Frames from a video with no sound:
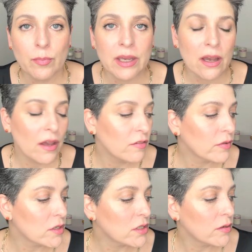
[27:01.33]
because
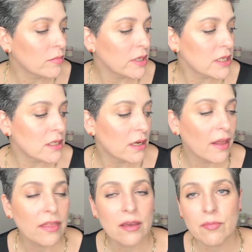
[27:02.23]
for some reason,
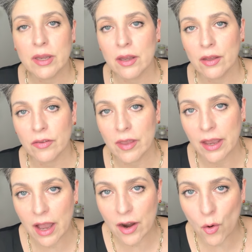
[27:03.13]
I think because I
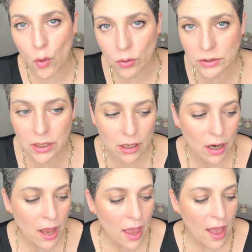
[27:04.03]
got
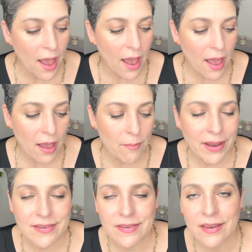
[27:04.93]
older, uh,
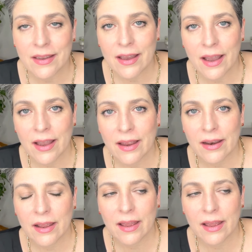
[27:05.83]
my skin got,